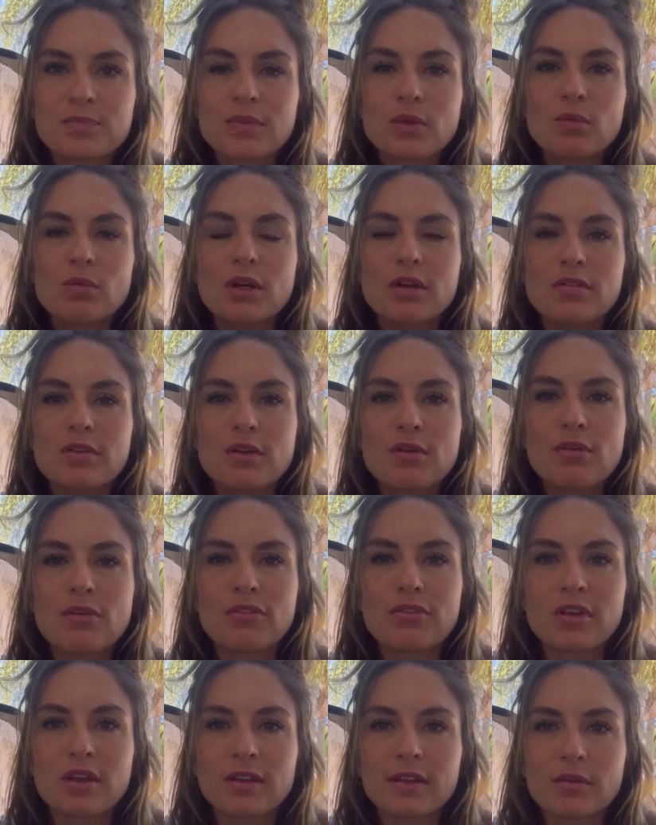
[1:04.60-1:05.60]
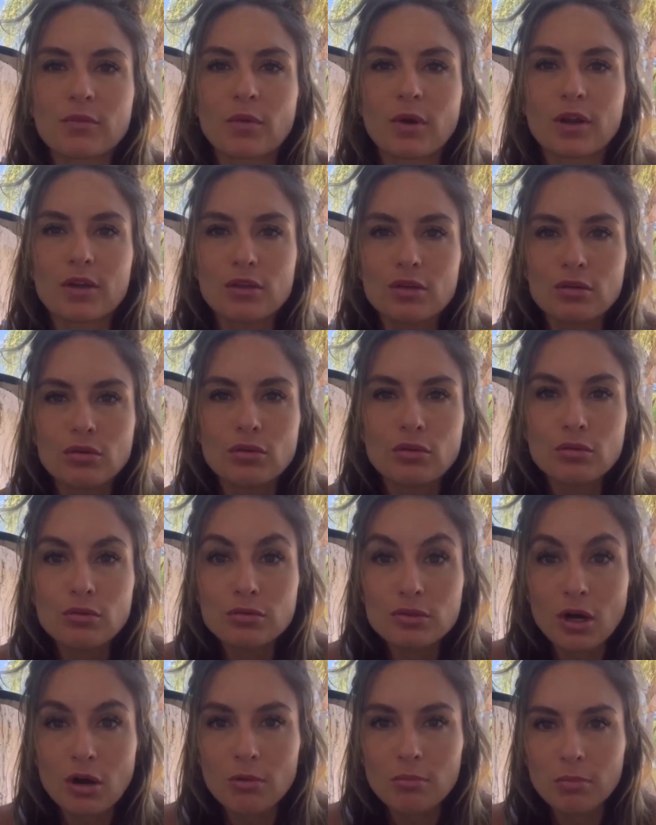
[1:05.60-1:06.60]
whatever you were feeling where you
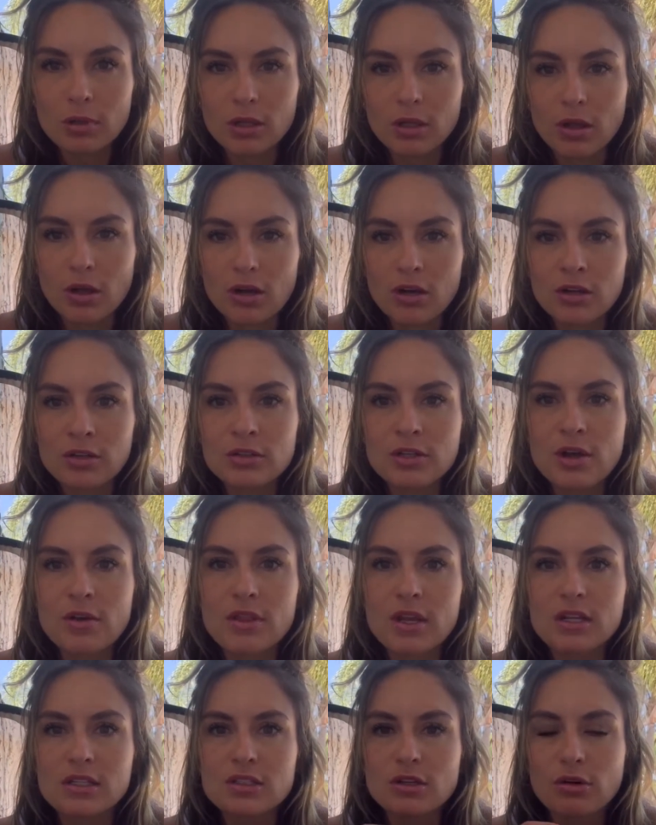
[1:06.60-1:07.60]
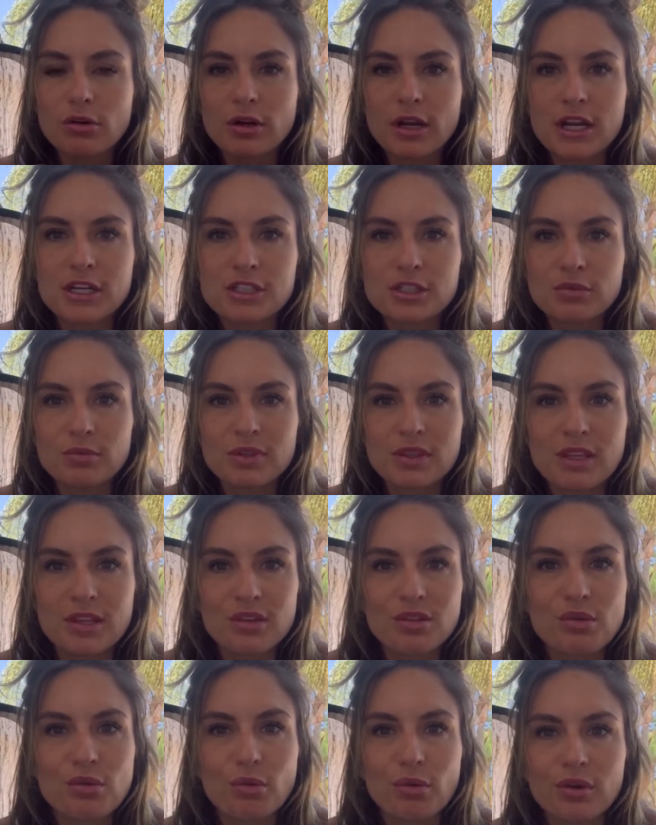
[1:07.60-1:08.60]
don't belong, know that it's a creation
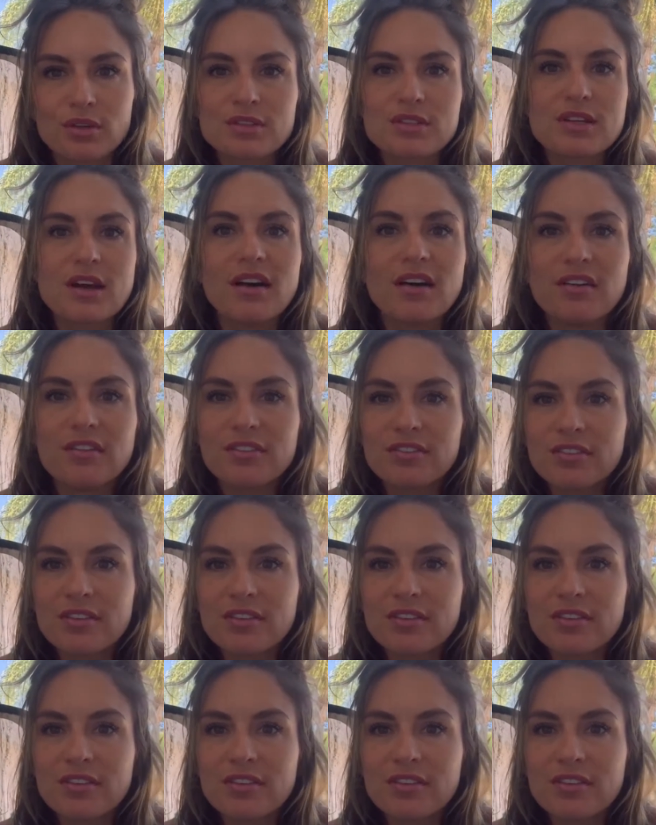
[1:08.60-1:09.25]
within yourself.